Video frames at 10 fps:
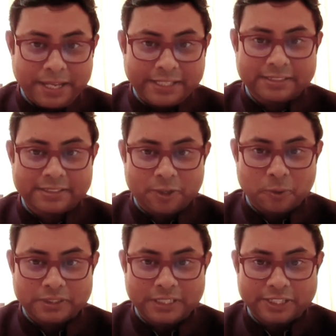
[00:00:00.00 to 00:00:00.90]
peace
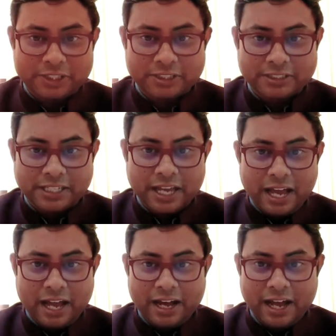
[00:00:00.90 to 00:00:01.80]
negotiations
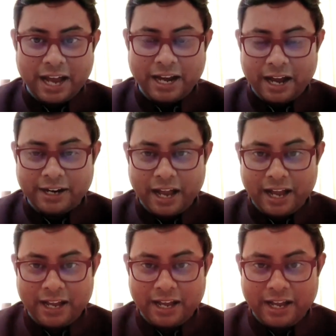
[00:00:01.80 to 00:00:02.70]

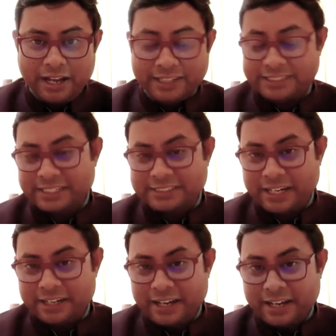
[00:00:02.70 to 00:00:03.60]
and in a sense,
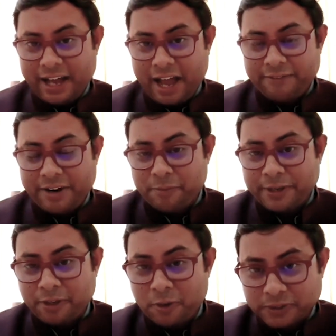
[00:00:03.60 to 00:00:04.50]
have never
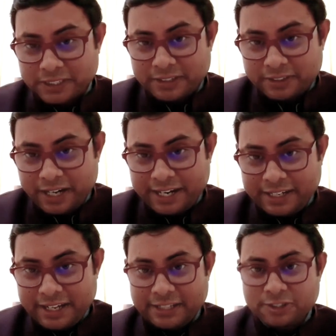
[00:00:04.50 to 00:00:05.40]
been closer,
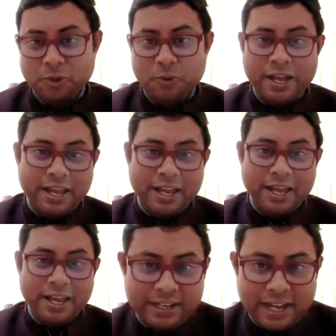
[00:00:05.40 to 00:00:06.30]
right? So
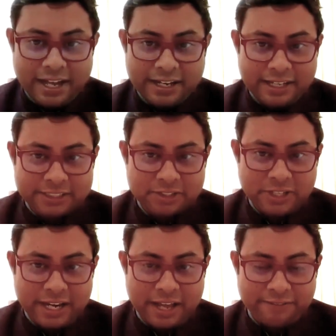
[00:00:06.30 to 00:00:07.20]
India and
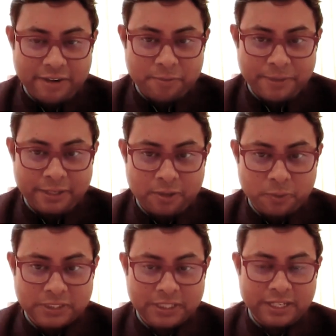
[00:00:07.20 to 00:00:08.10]
Israel have never been
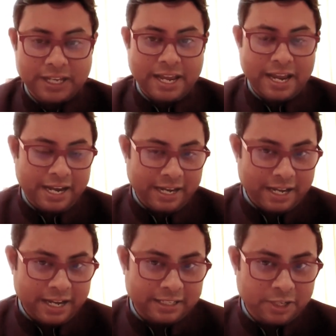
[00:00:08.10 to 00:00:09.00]
closer.
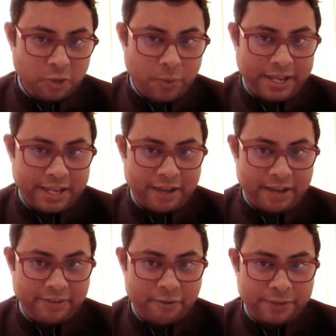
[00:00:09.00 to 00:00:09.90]
India and the UAE
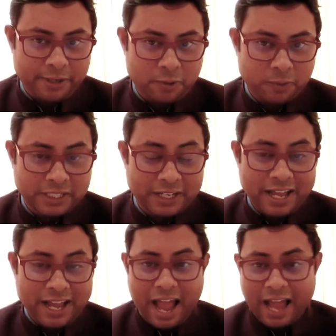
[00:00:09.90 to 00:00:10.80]
have never been closer.
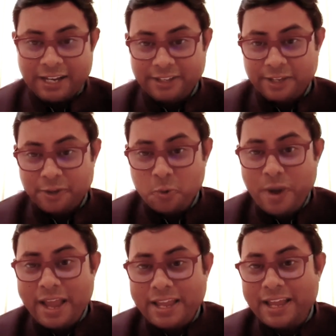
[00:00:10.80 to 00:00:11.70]
And the
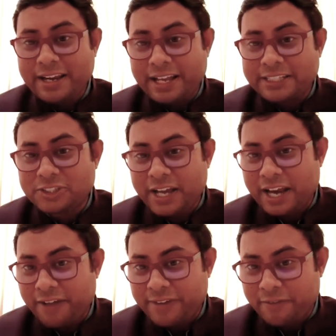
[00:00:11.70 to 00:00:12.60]
UAE and
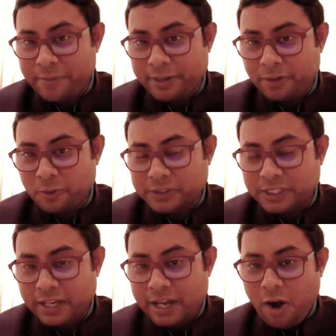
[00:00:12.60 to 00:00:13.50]
Israel have never been
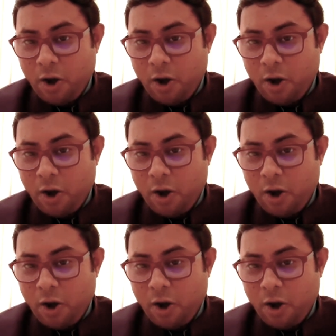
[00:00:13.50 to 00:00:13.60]
closer.